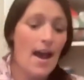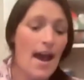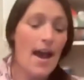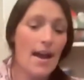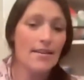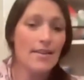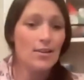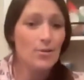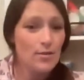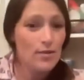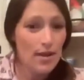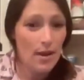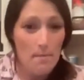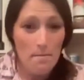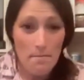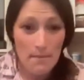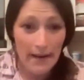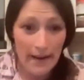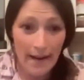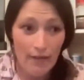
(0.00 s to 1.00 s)
You can also get
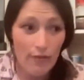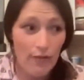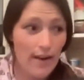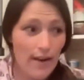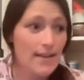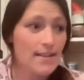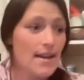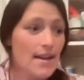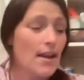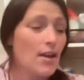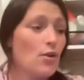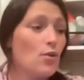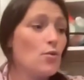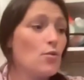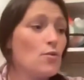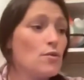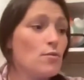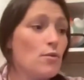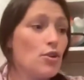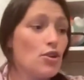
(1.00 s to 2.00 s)
mini
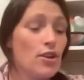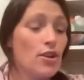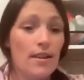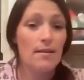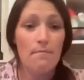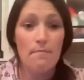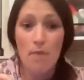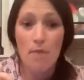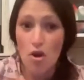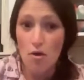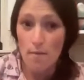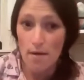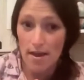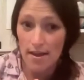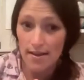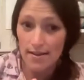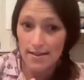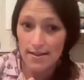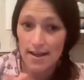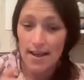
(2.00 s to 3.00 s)
rectangles, which the
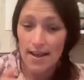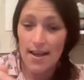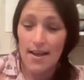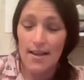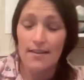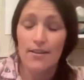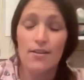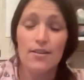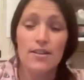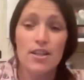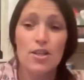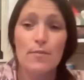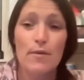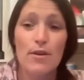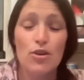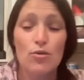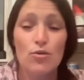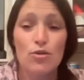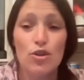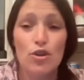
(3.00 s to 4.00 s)
moment there's a
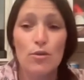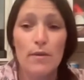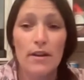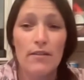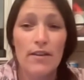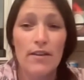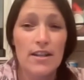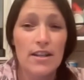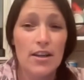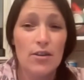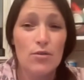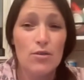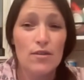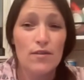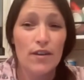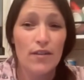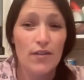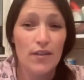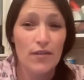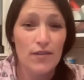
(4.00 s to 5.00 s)
special 2 mini rectangles
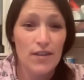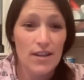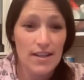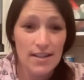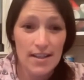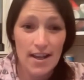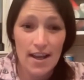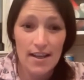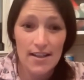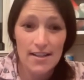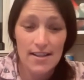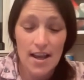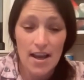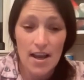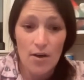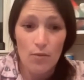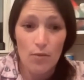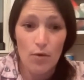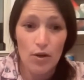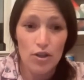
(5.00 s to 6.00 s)
for 56,
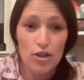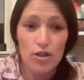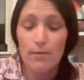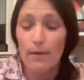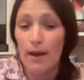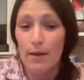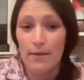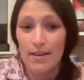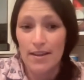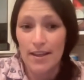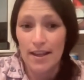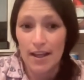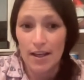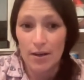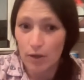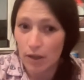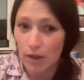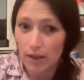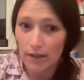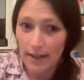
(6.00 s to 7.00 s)
which you might be thinking,
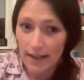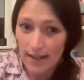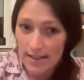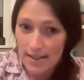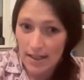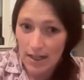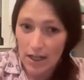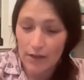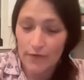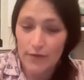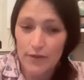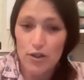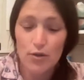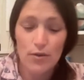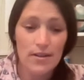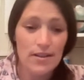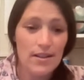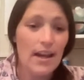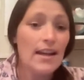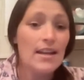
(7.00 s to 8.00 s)
well, that's a lot for 2
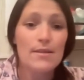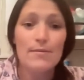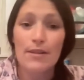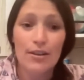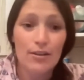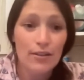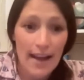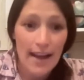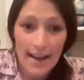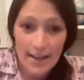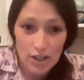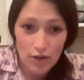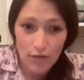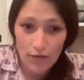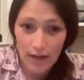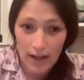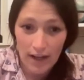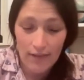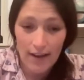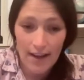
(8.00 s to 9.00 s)
containers, but they'll last you
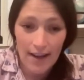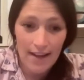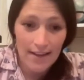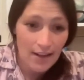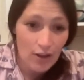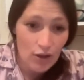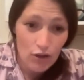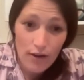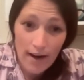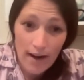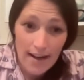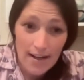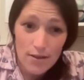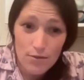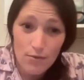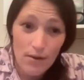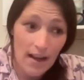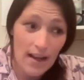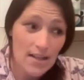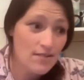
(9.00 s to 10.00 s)
forever, and then your crackers
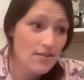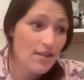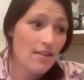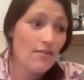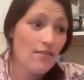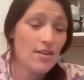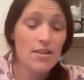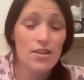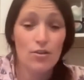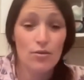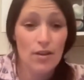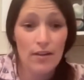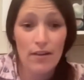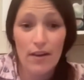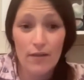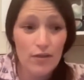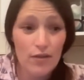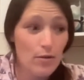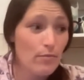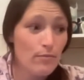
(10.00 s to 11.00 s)
will last forever. So you'll never
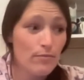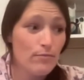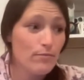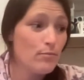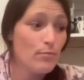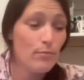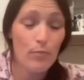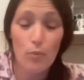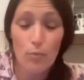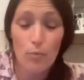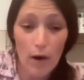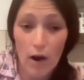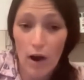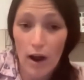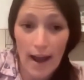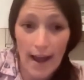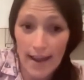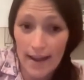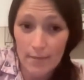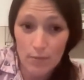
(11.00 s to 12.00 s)
have to
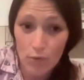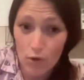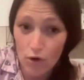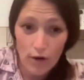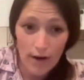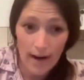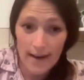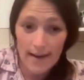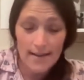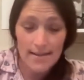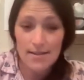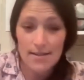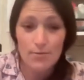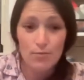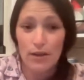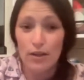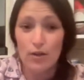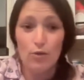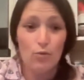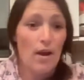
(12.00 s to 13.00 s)
buy more crackers
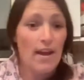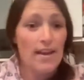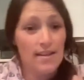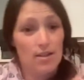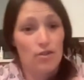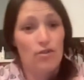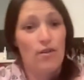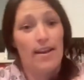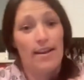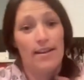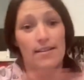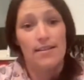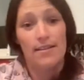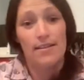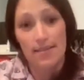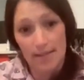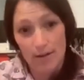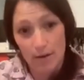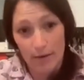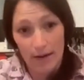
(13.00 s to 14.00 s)
when you waste crackers,
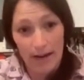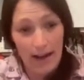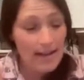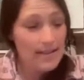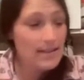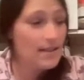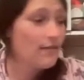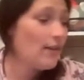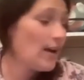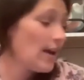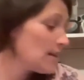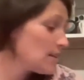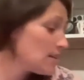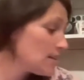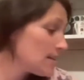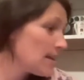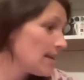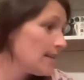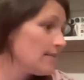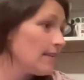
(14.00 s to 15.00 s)
because they'll be lasting for
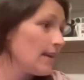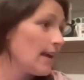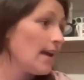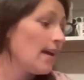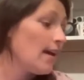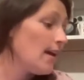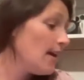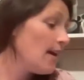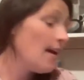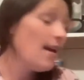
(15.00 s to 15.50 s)
ages in there.